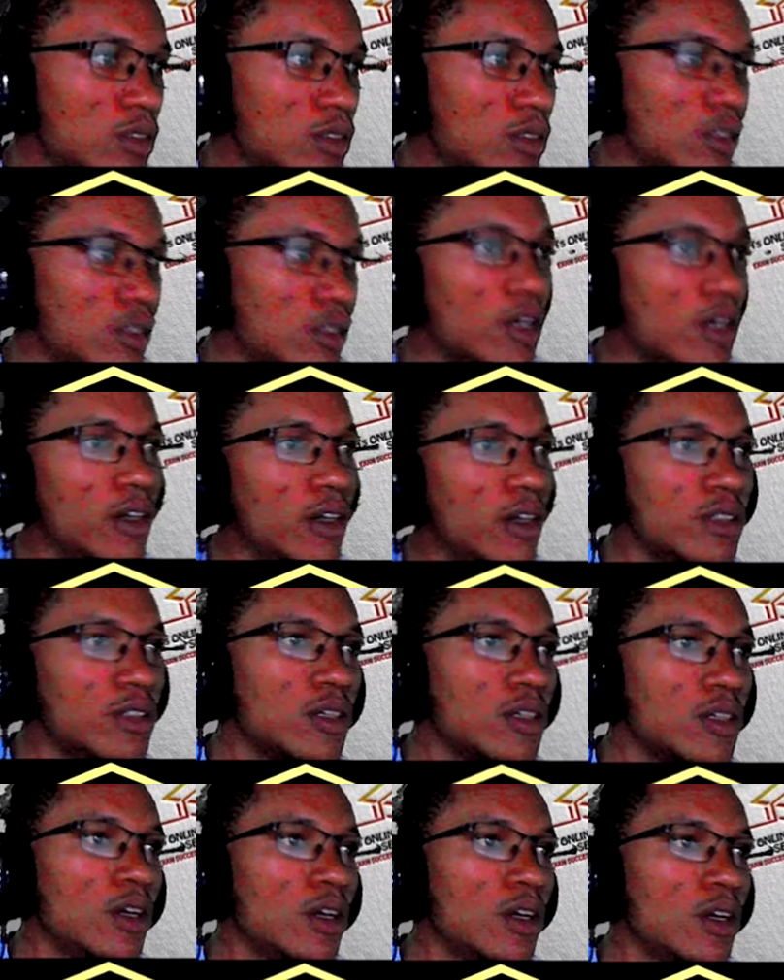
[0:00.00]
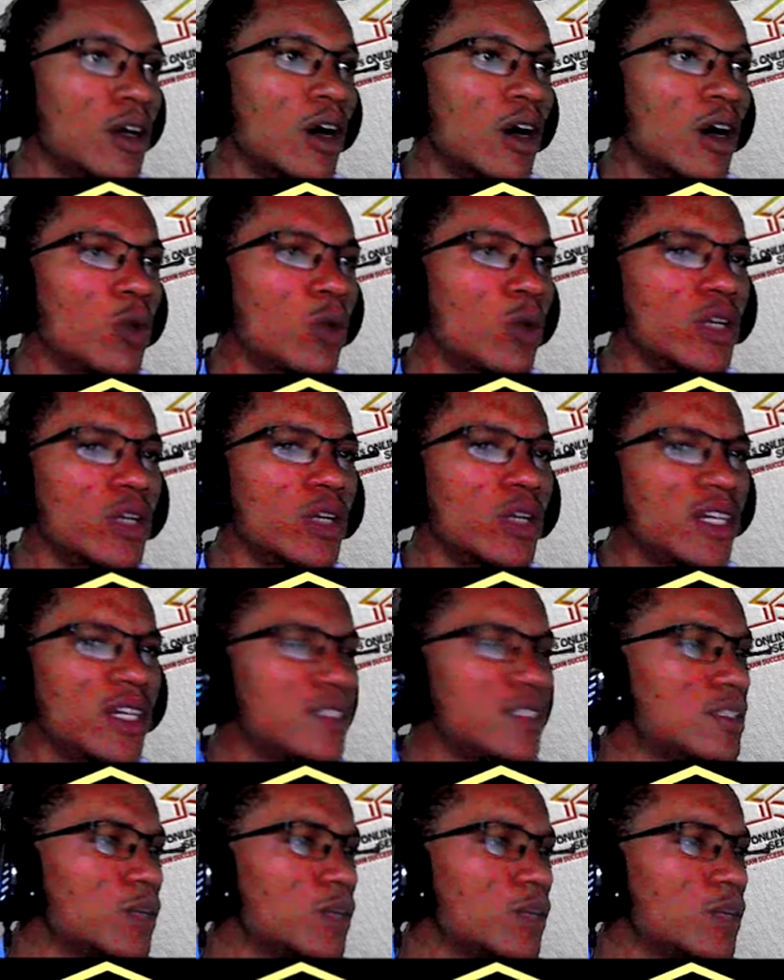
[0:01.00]
Alright. A word that is
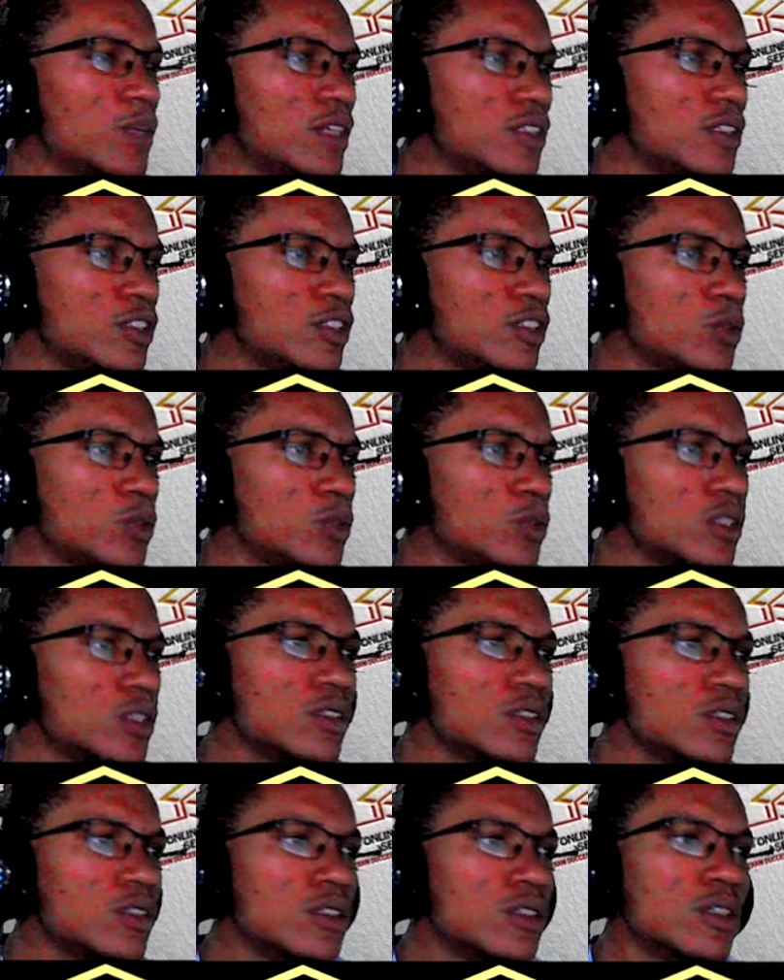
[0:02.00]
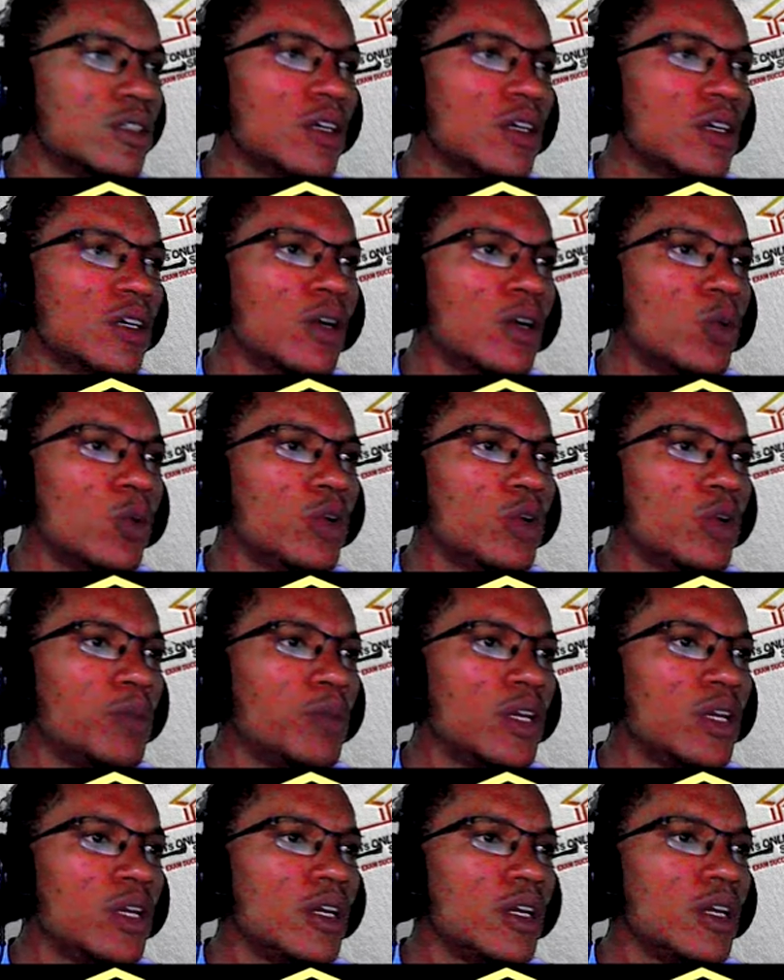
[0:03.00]
similar to this word would
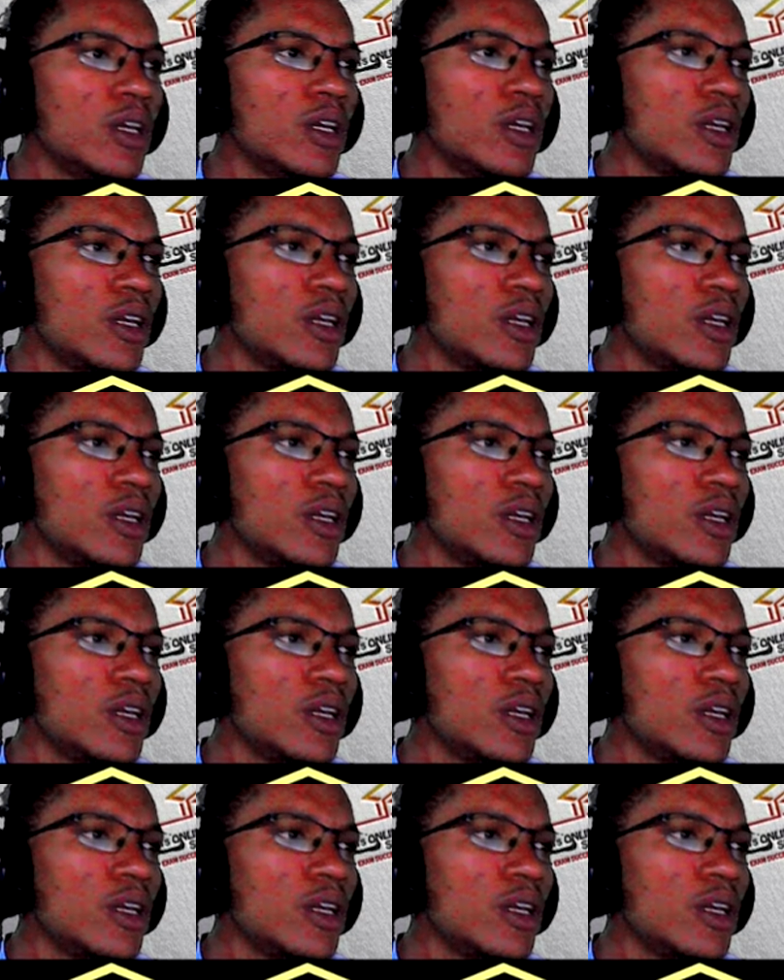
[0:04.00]
be